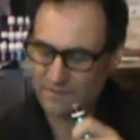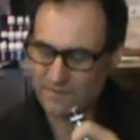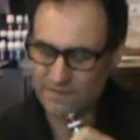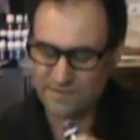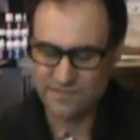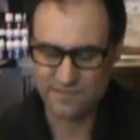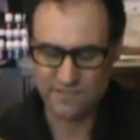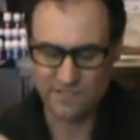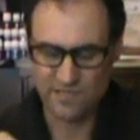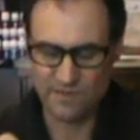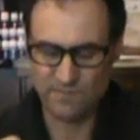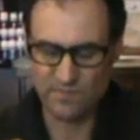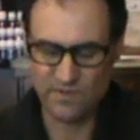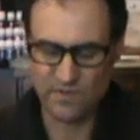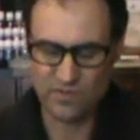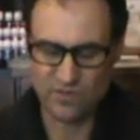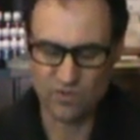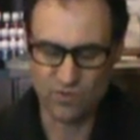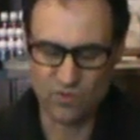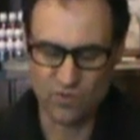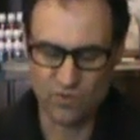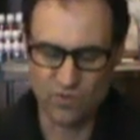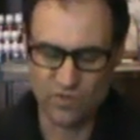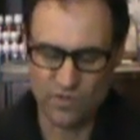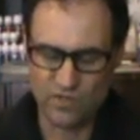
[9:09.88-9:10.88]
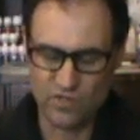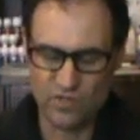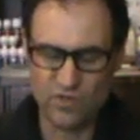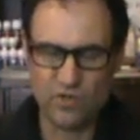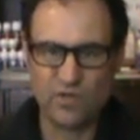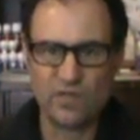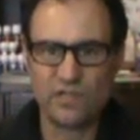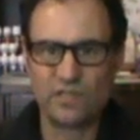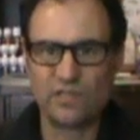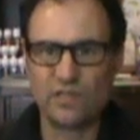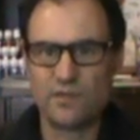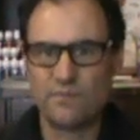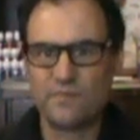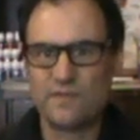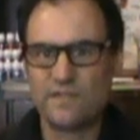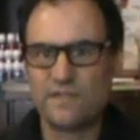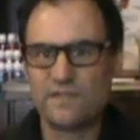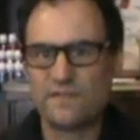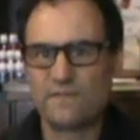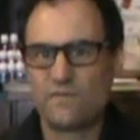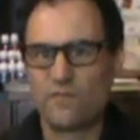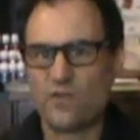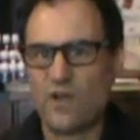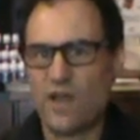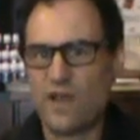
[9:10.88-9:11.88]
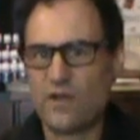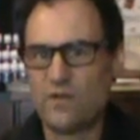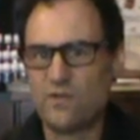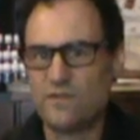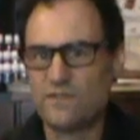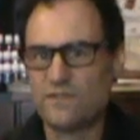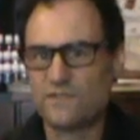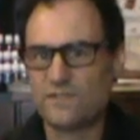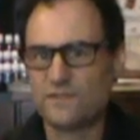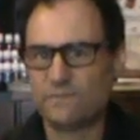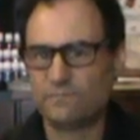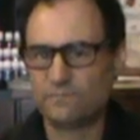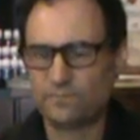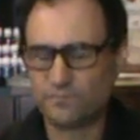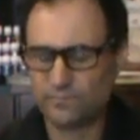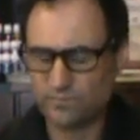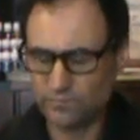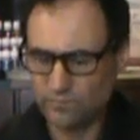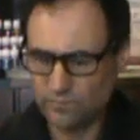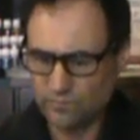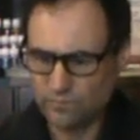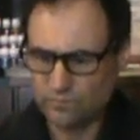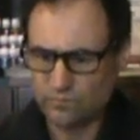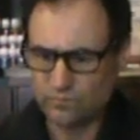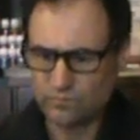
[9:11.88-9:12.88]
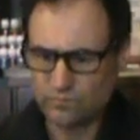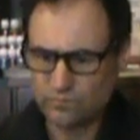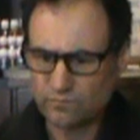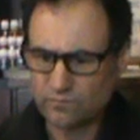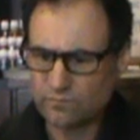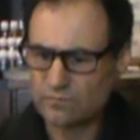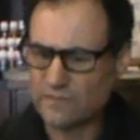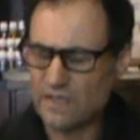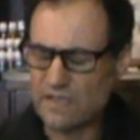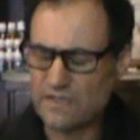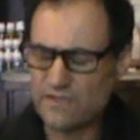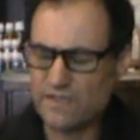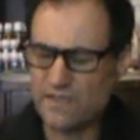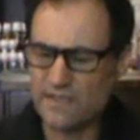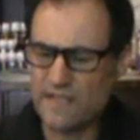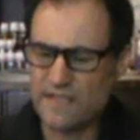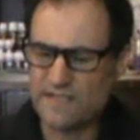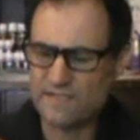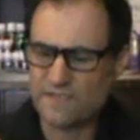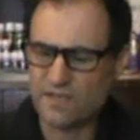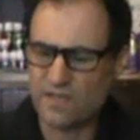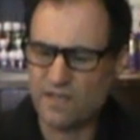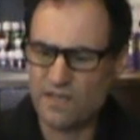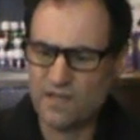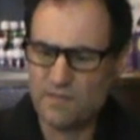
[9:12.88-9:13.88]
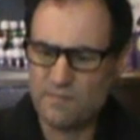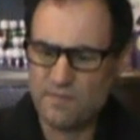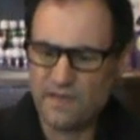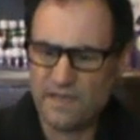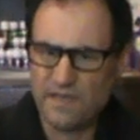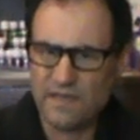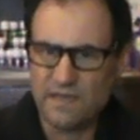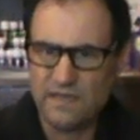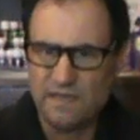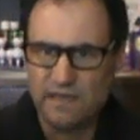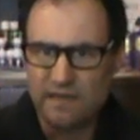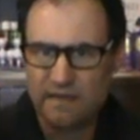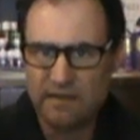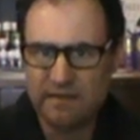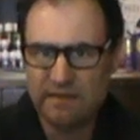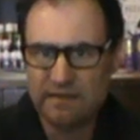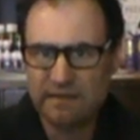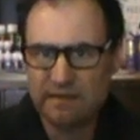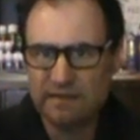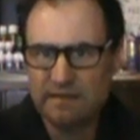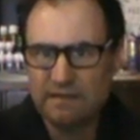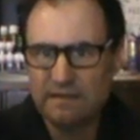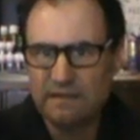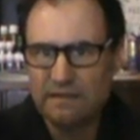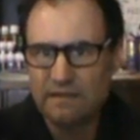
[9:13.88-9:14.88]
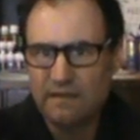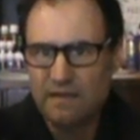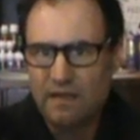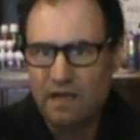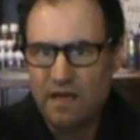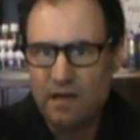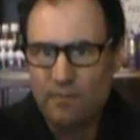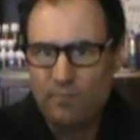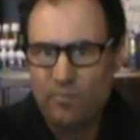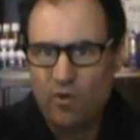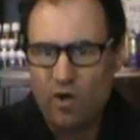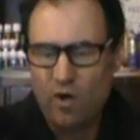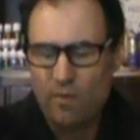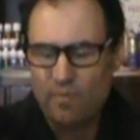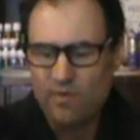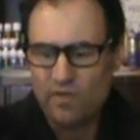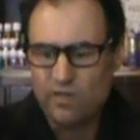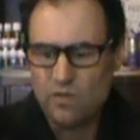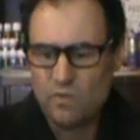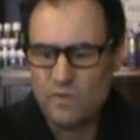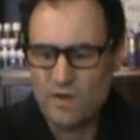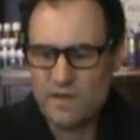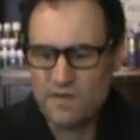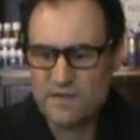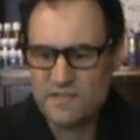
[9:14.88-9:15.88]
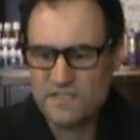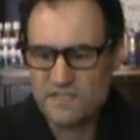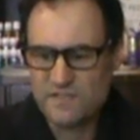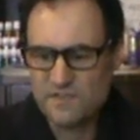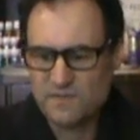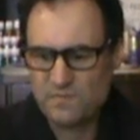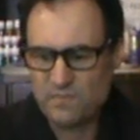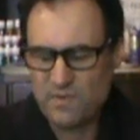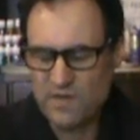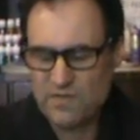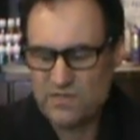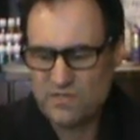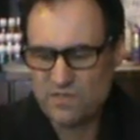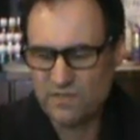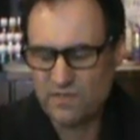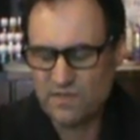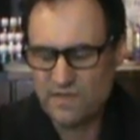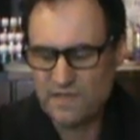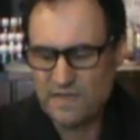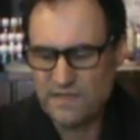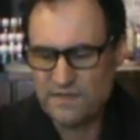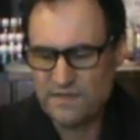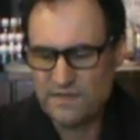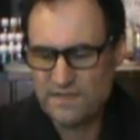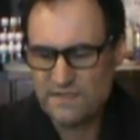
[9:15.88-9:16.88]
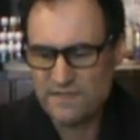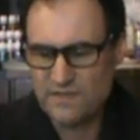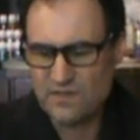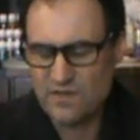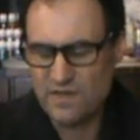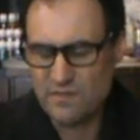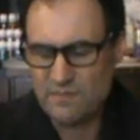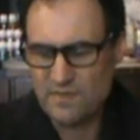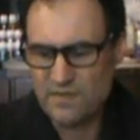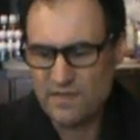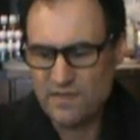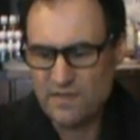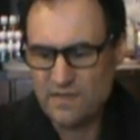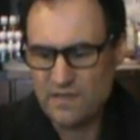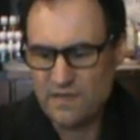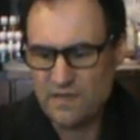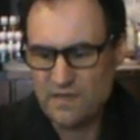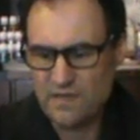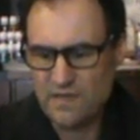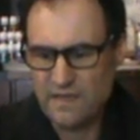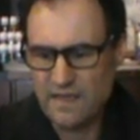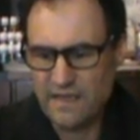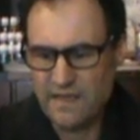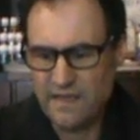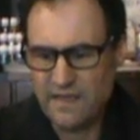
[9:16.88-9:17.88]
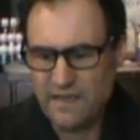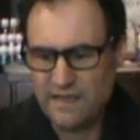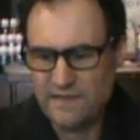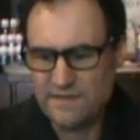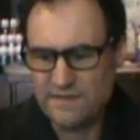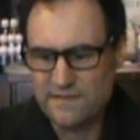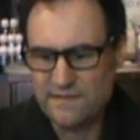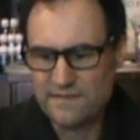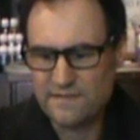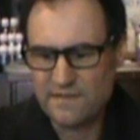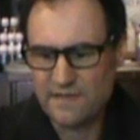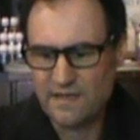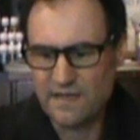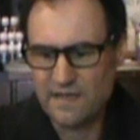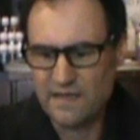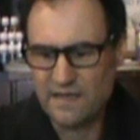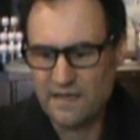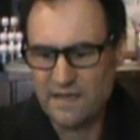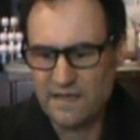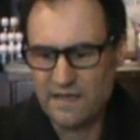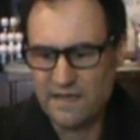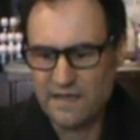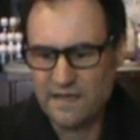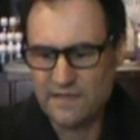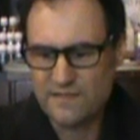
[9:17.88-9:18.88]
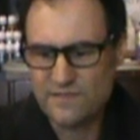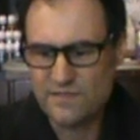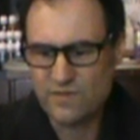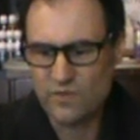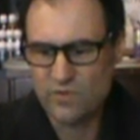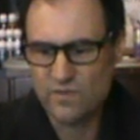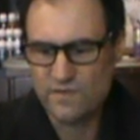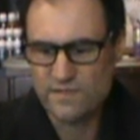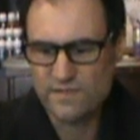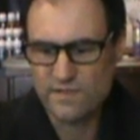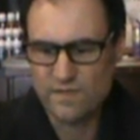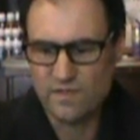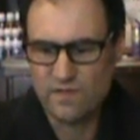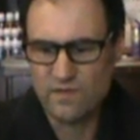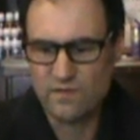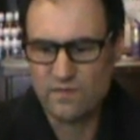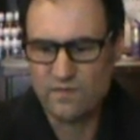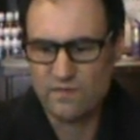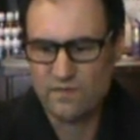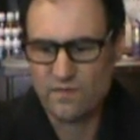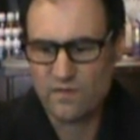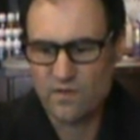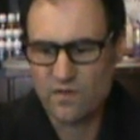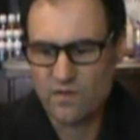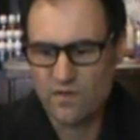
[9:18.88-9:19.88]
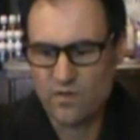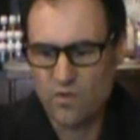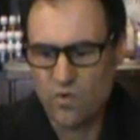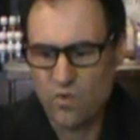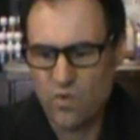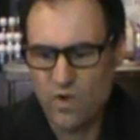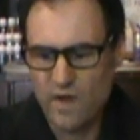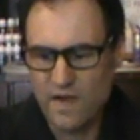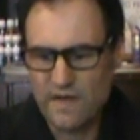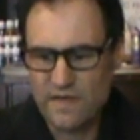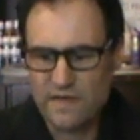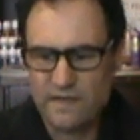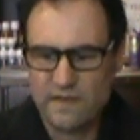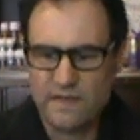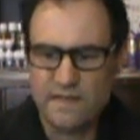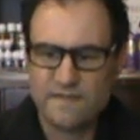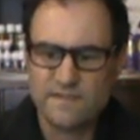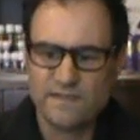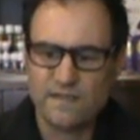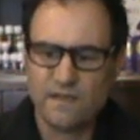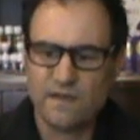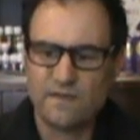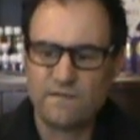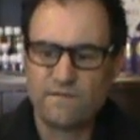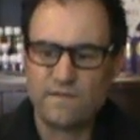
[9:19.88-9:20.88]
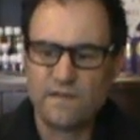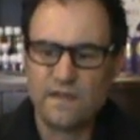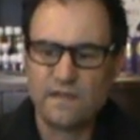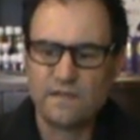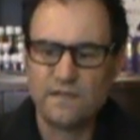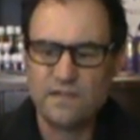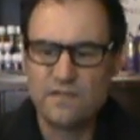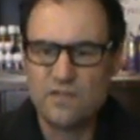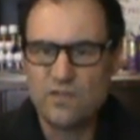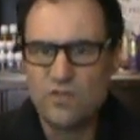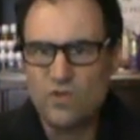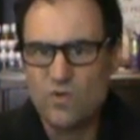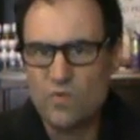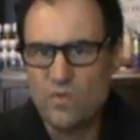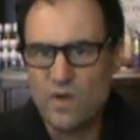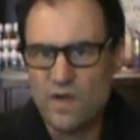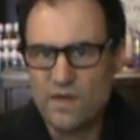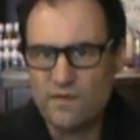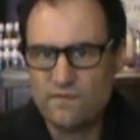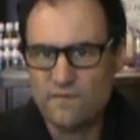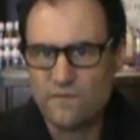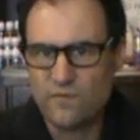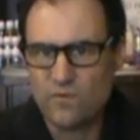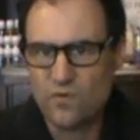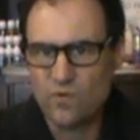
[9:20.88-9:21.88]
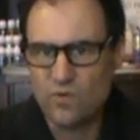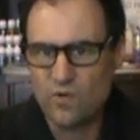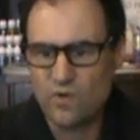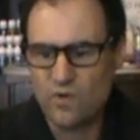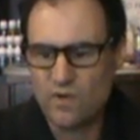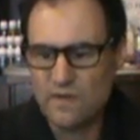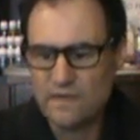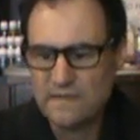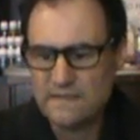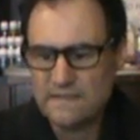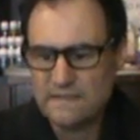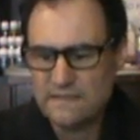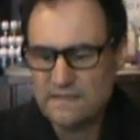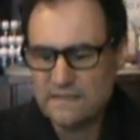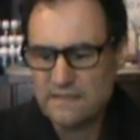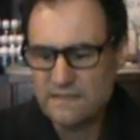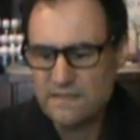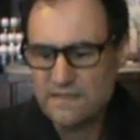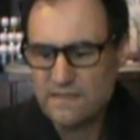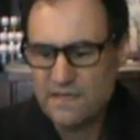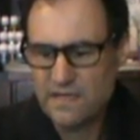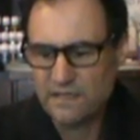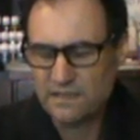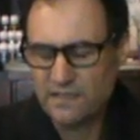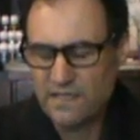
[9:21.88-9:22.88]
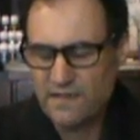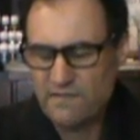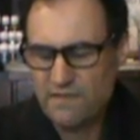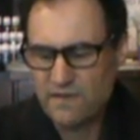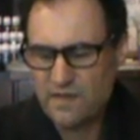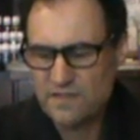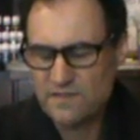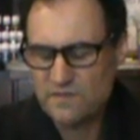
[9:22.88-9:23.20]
Typical eucalyptus fragrance, so that's going to be a popular one, especially at this time of the year, and it's also it's a fairly new one for Young Living.